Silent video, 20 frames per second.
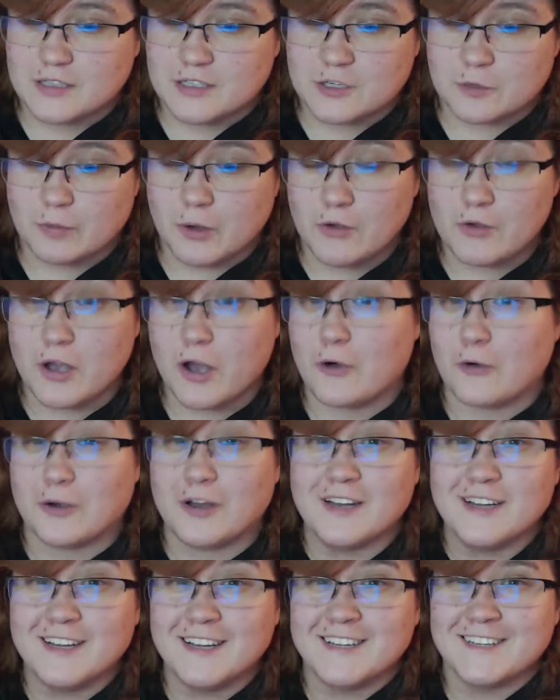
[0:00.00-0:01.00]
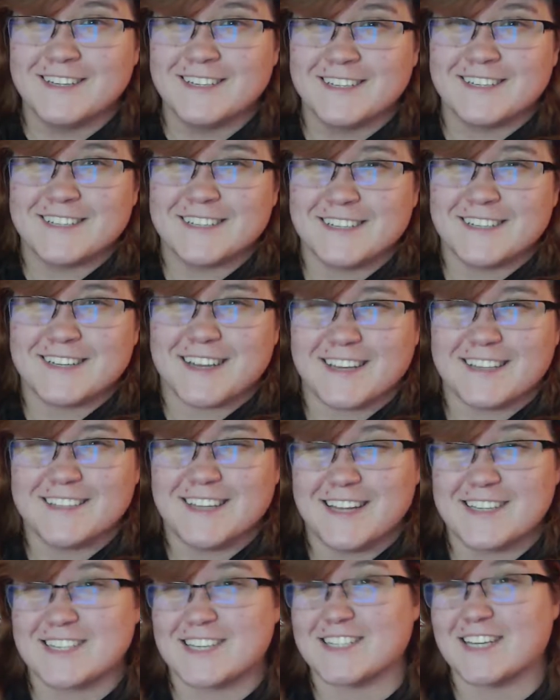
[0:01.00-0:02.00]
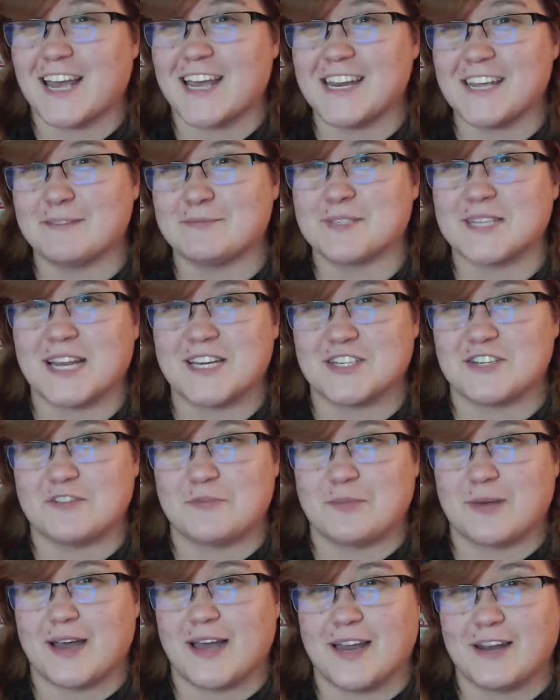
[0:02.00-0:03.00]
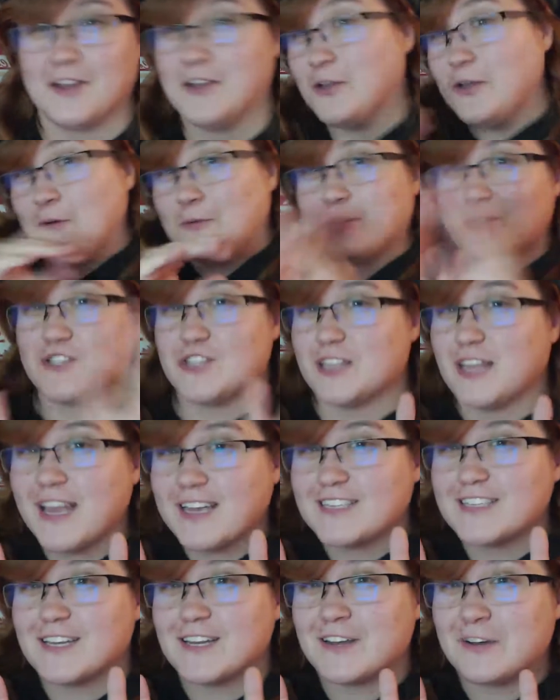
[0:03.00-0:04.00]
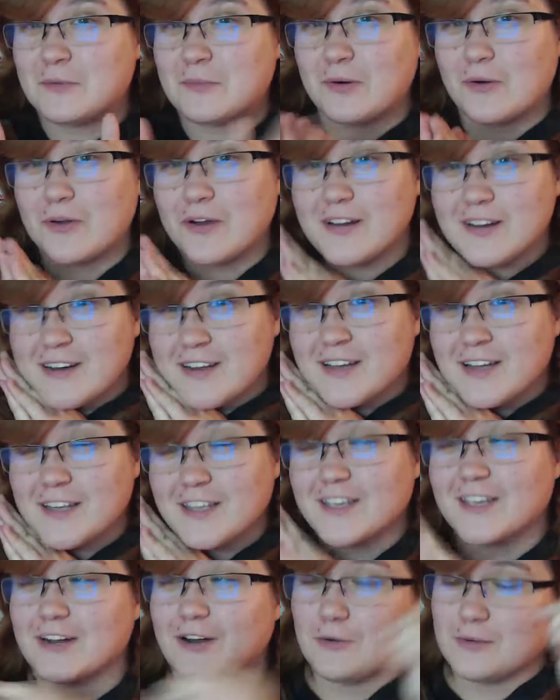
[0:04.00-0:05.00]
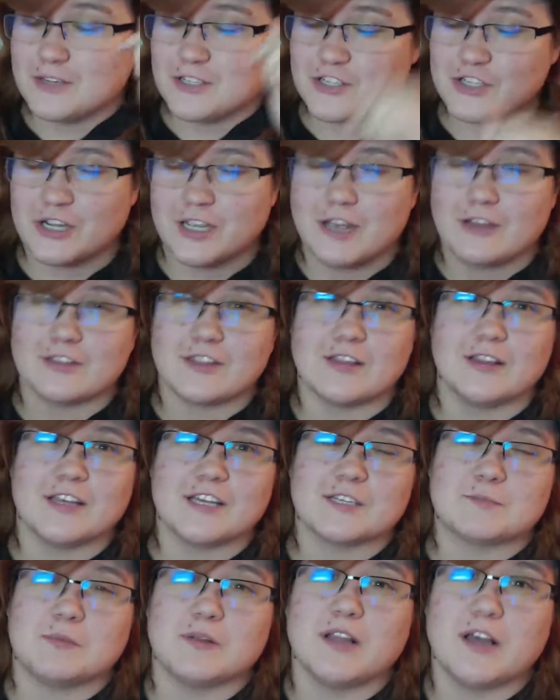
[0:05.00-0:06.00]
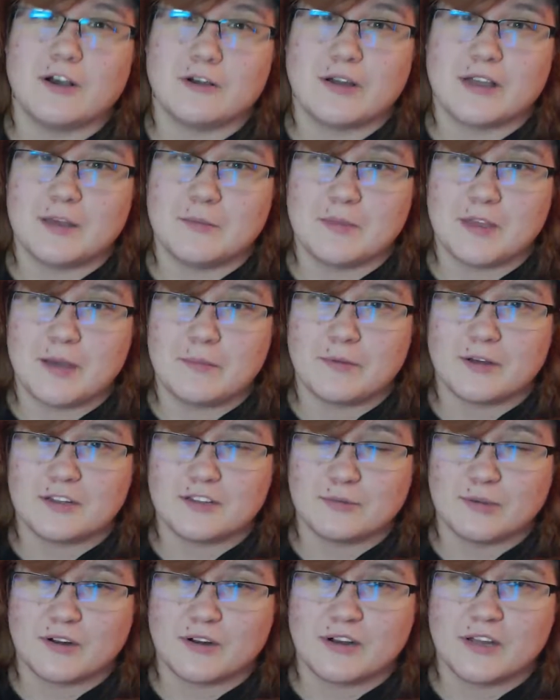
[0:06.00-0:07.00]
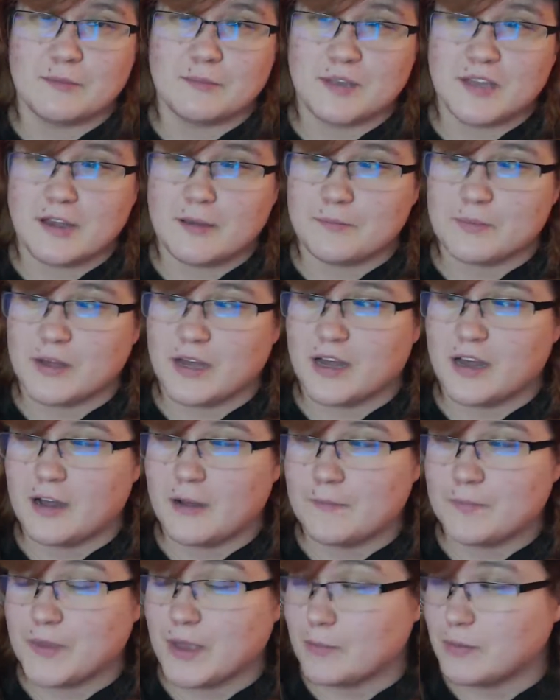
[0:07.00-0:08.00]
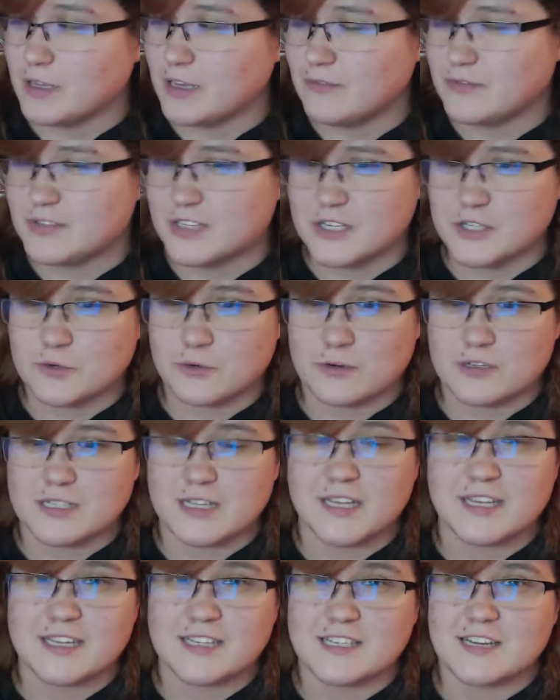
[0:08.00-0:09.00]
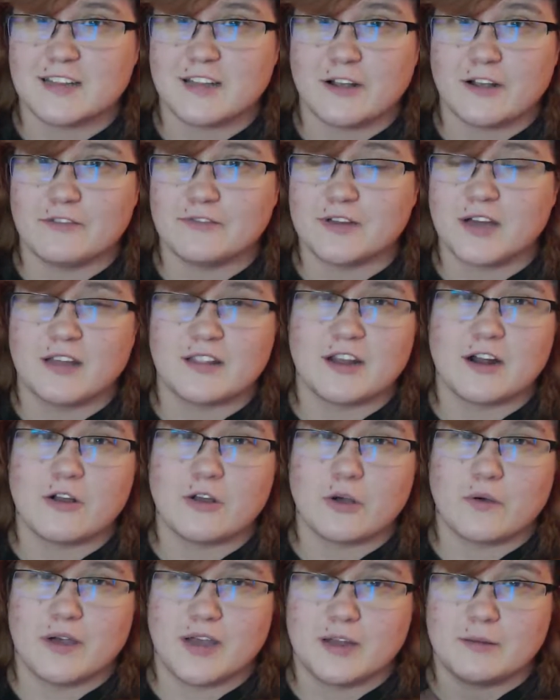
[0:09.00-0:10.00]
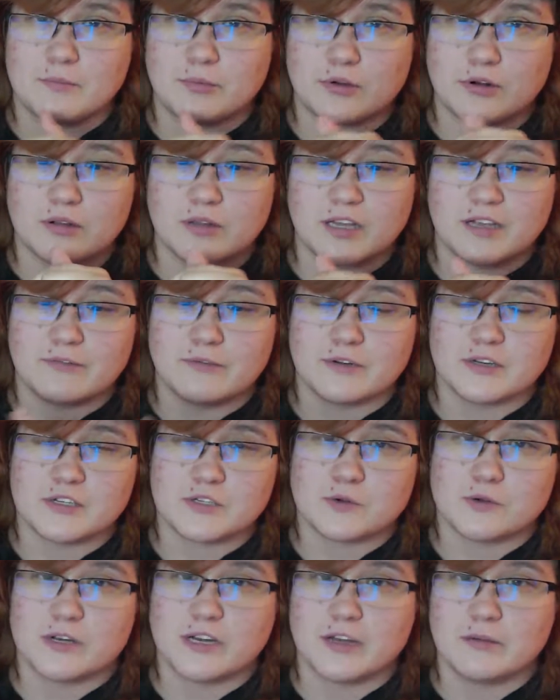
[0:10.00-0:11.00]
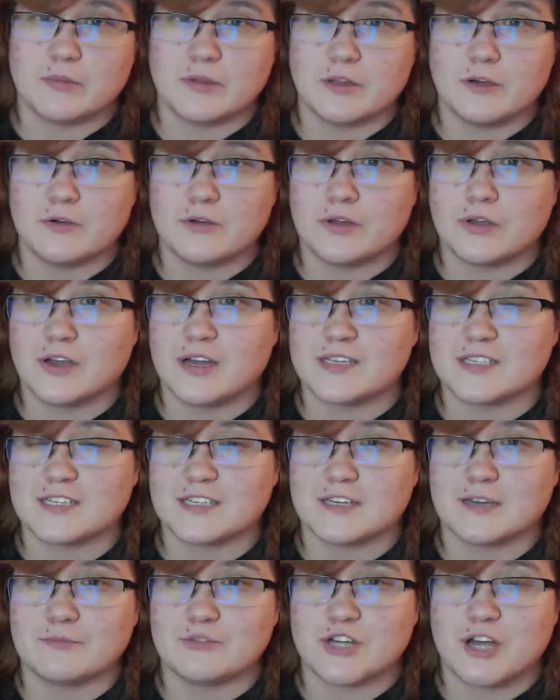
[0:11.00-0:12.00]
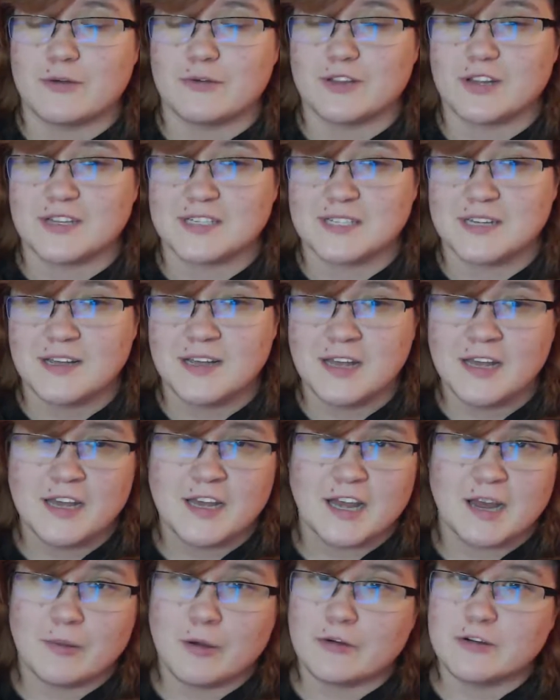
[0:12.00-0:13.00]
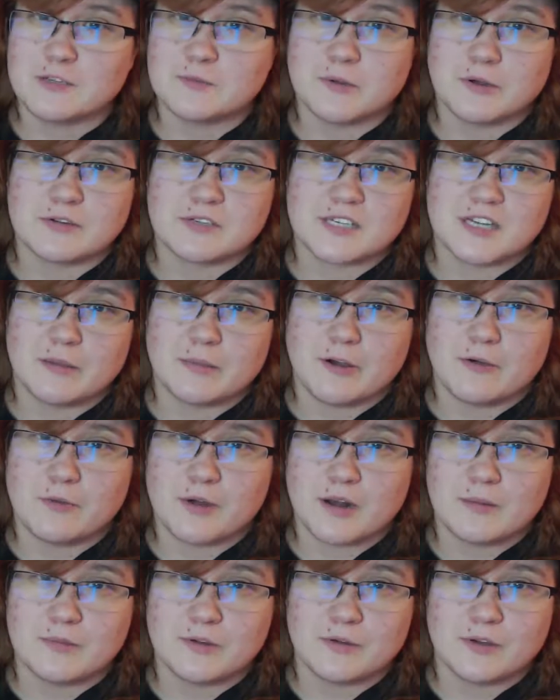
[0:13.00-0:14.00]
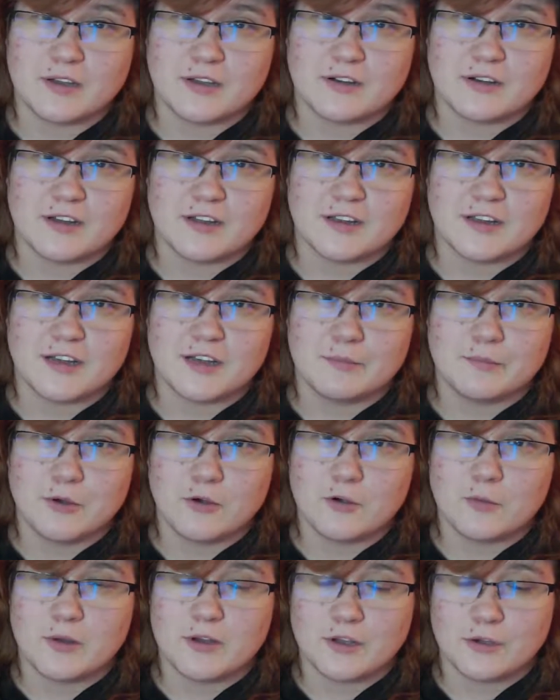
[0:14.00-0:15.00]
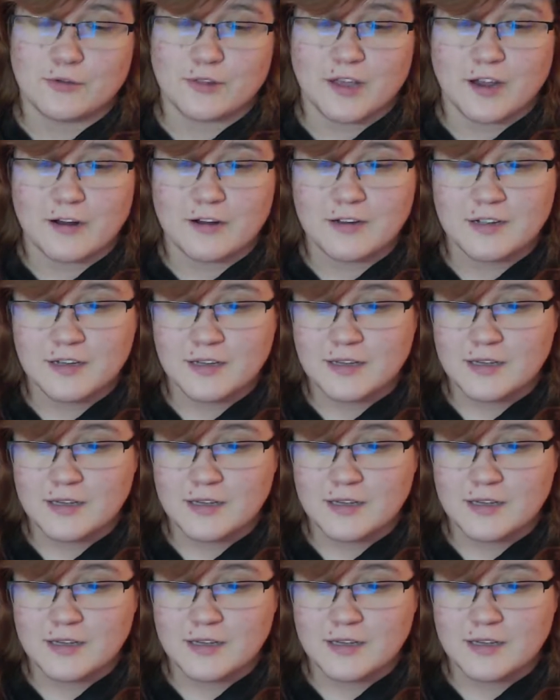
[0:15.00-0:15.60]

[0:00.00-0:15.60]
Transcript: So Pogo, it's a tiny obsession of mine. Would you like to know more? You can always check out the links below. Hit me up on Twitter. Hit me up. I believe Discord's link is in there. If not, then I'll go ahead and put a link for Discord down below and you guys can come chat with us. I'm always posting about what I'm doing on Pokemon Go there.